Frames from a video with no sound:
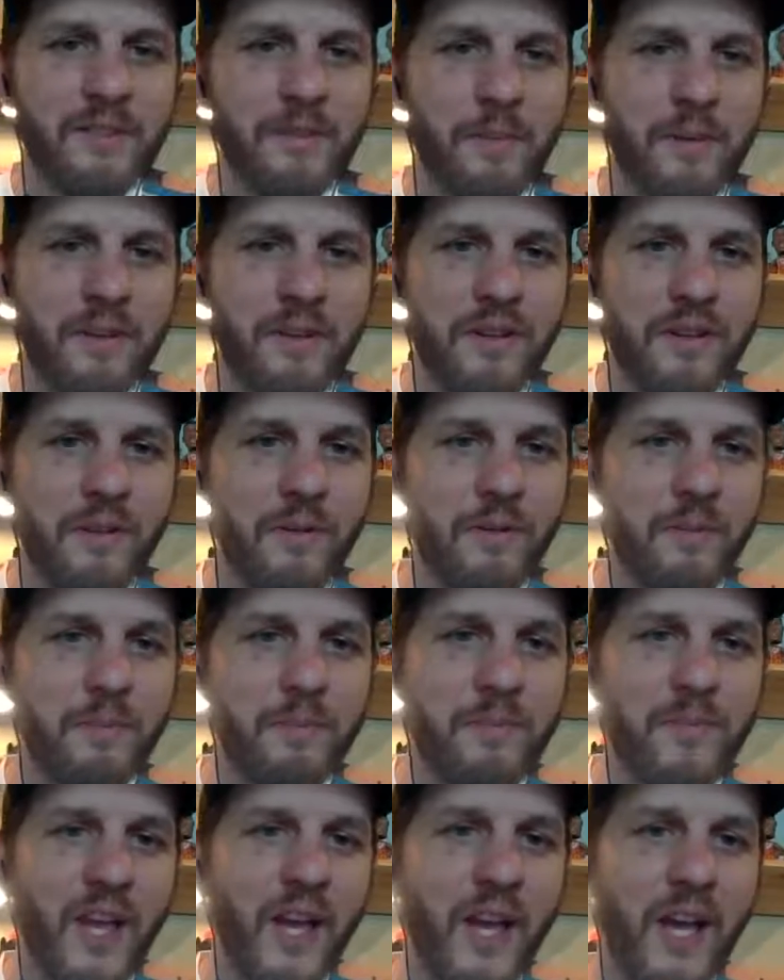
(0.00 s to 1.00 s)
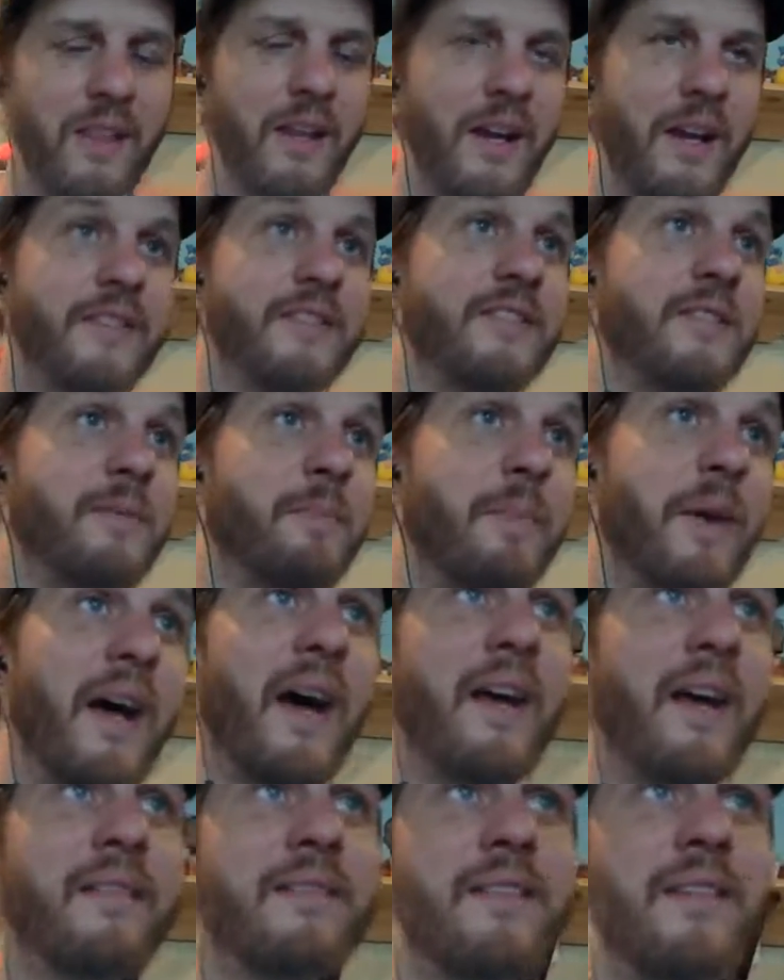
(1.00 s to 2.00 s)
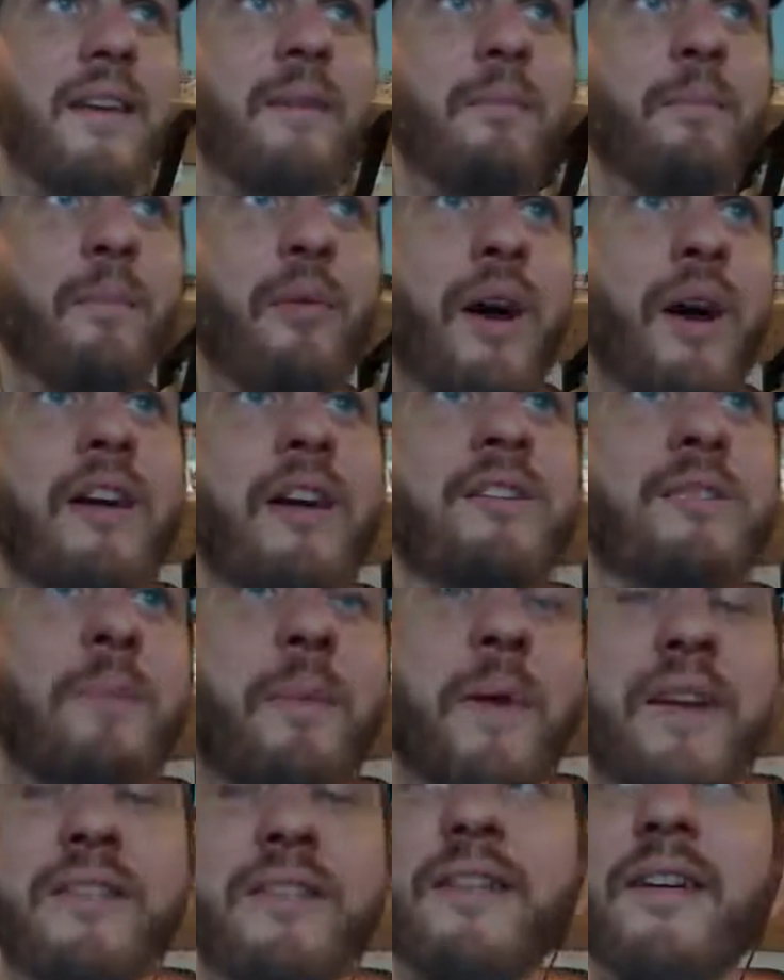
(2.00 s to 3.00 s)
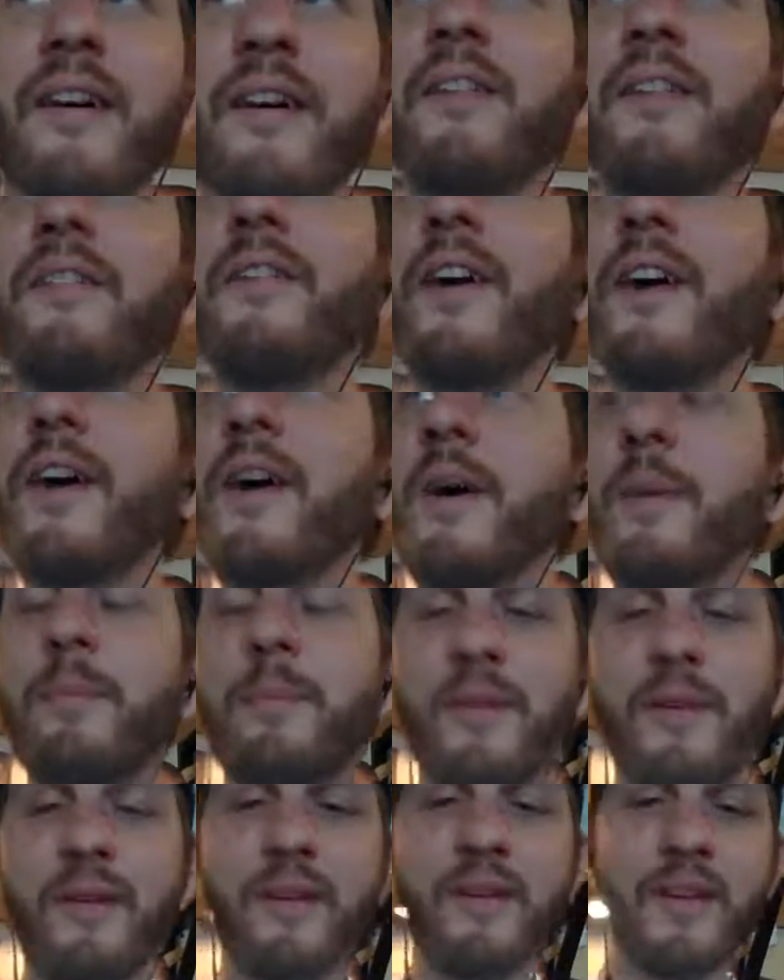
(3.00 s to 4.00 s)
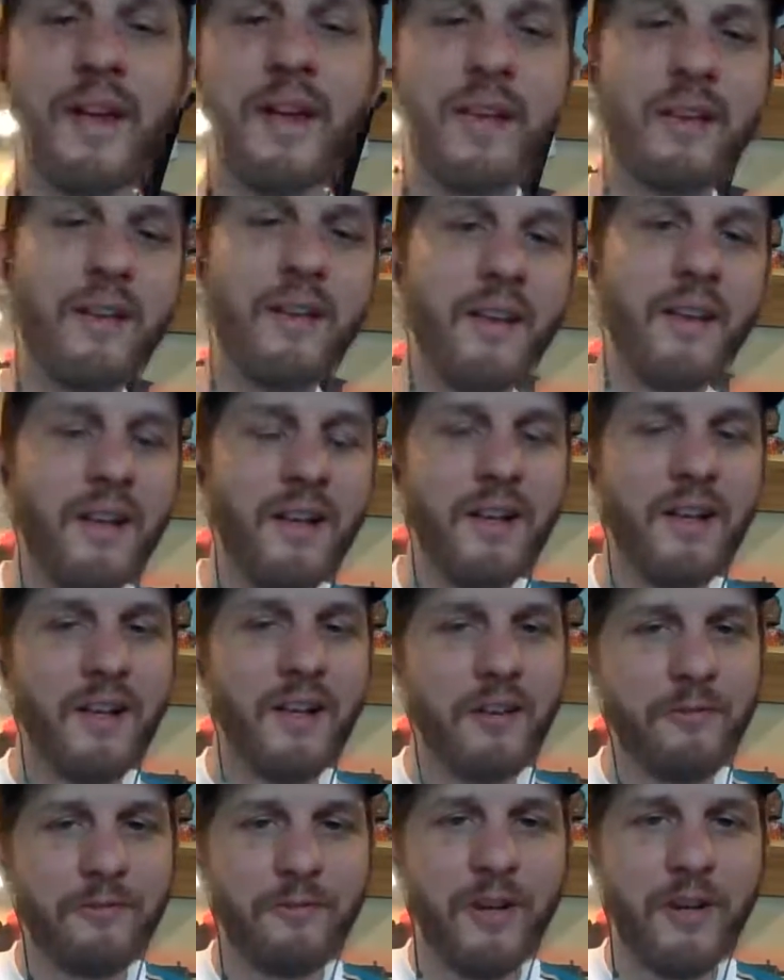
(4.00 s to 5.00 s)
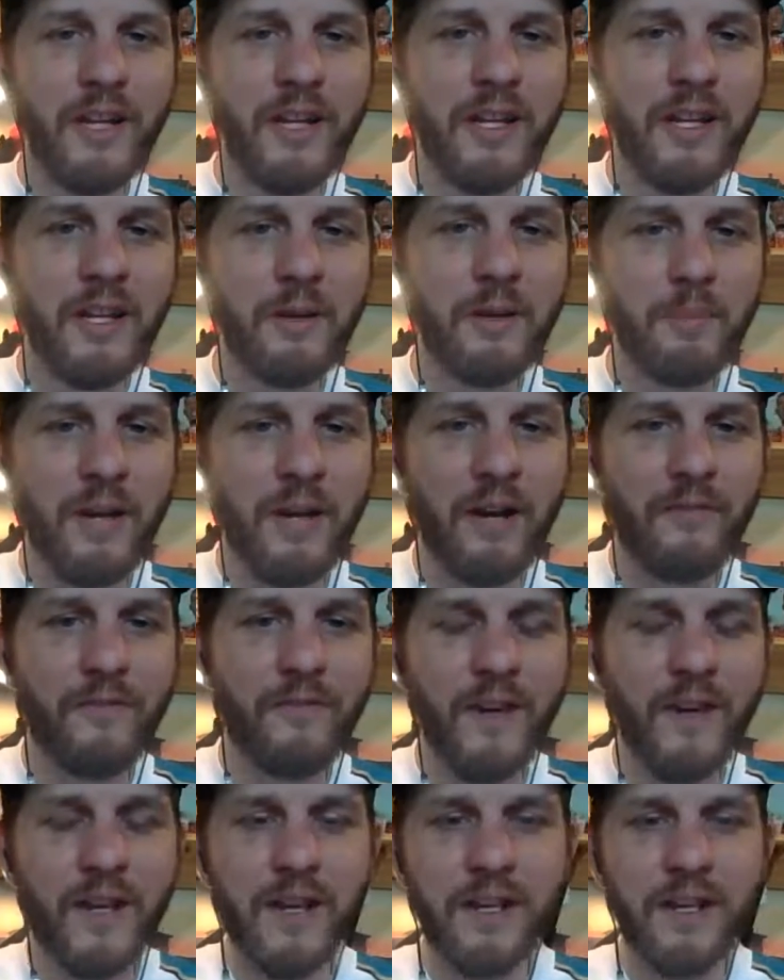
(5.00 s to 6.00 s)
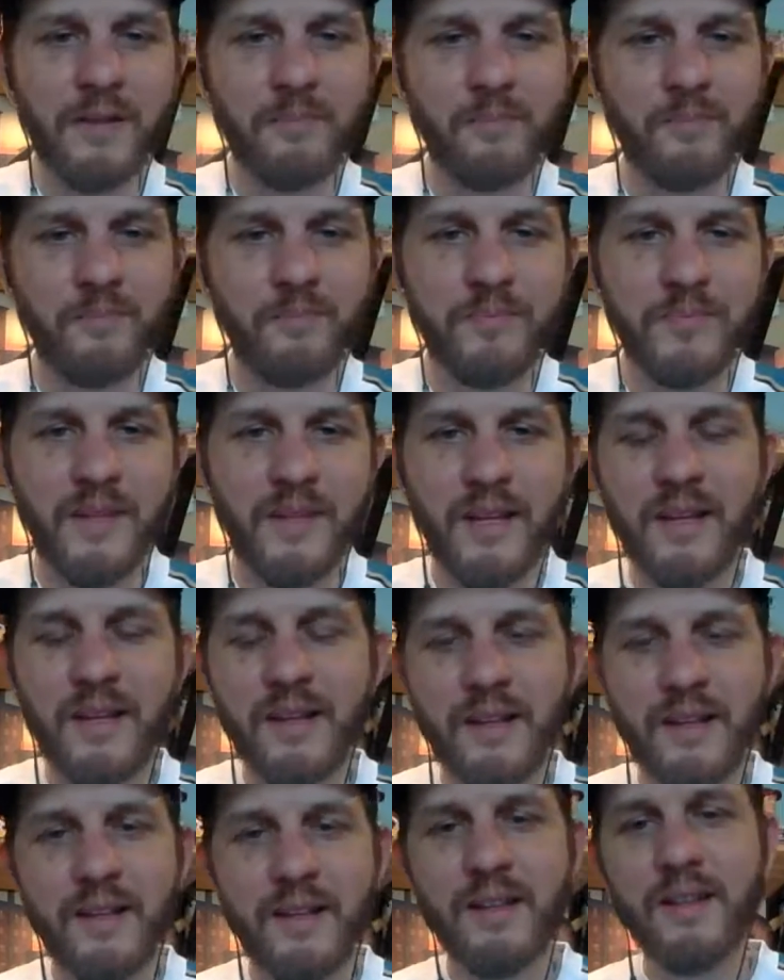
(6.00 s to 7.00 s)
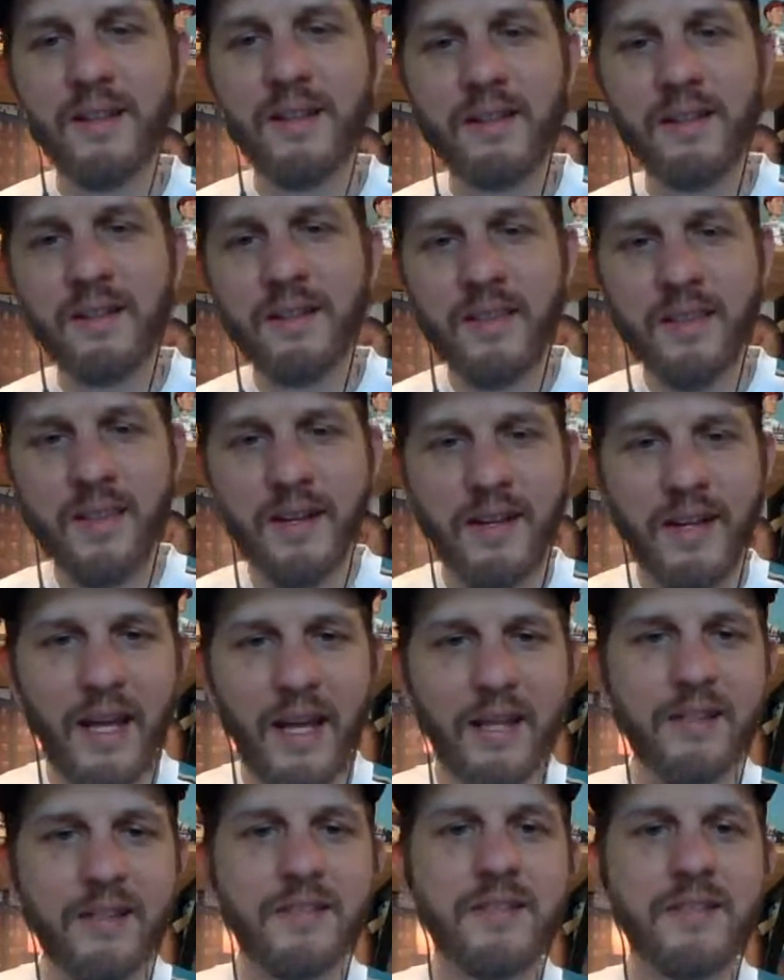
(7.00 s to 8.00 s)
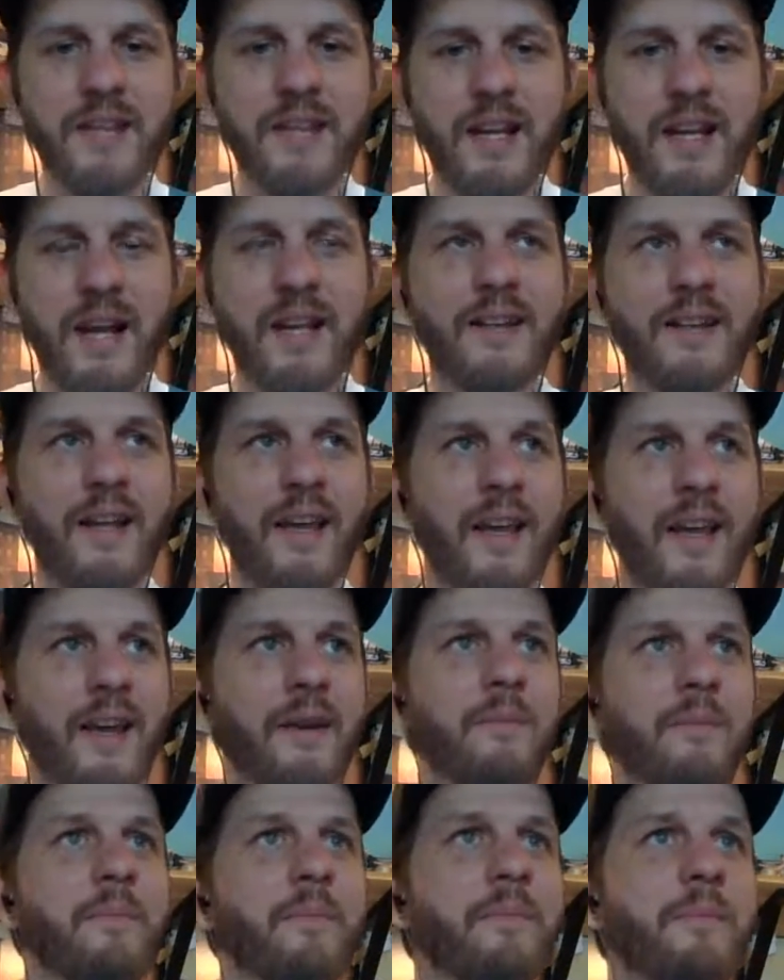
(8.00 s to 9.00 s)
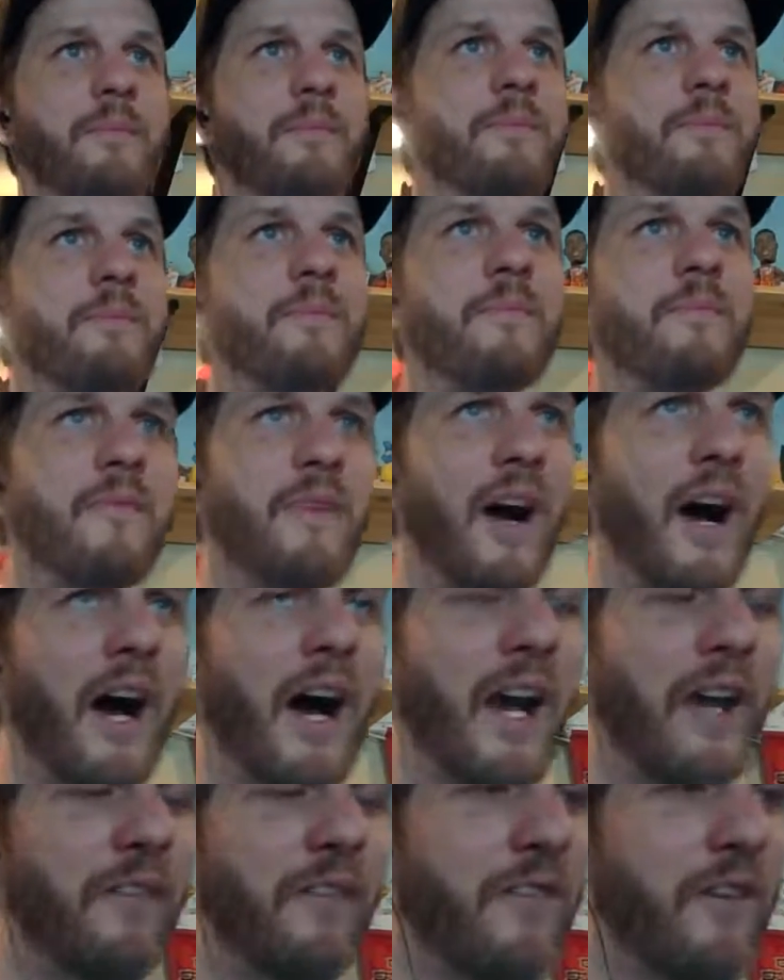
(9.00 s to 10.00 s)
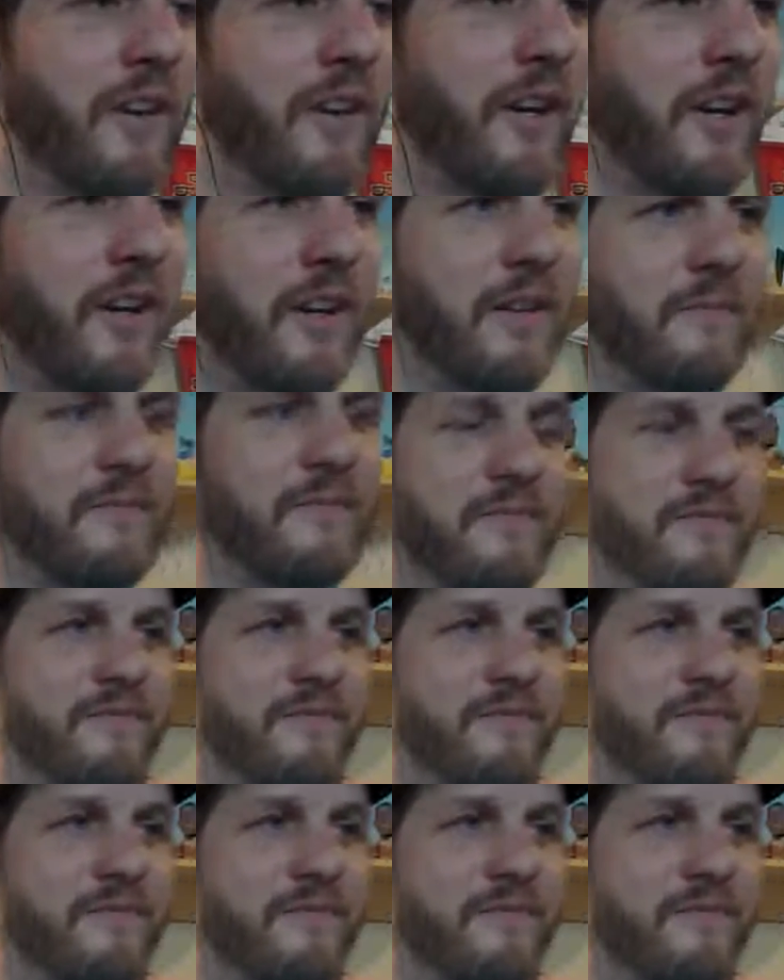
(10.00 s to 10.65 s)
Tube deadlines to pass and getting prospects called up and like reading about fucking the next goddamn Eiffel